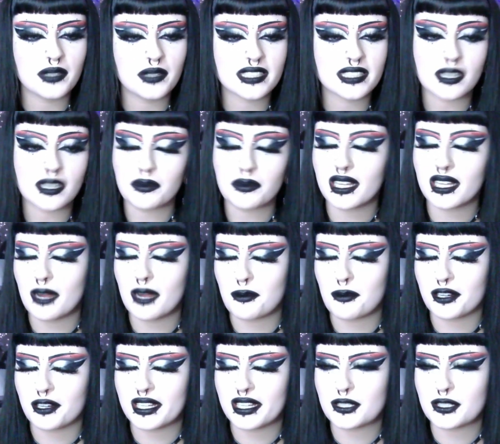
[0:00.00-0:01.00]
It's something I'm
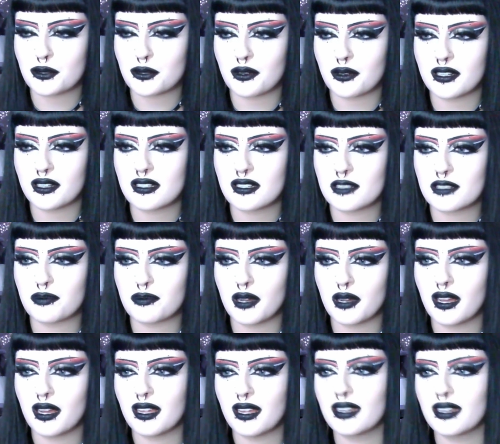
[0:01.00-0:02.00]
working towards,
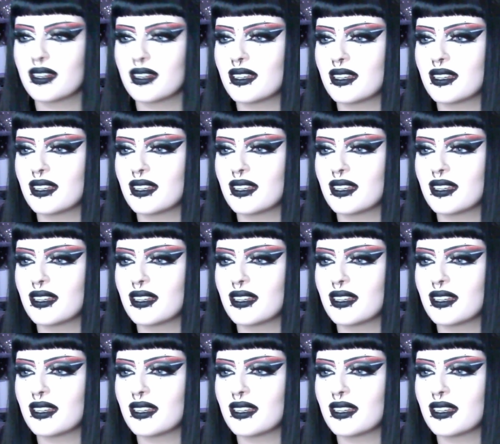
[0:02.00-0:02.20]
but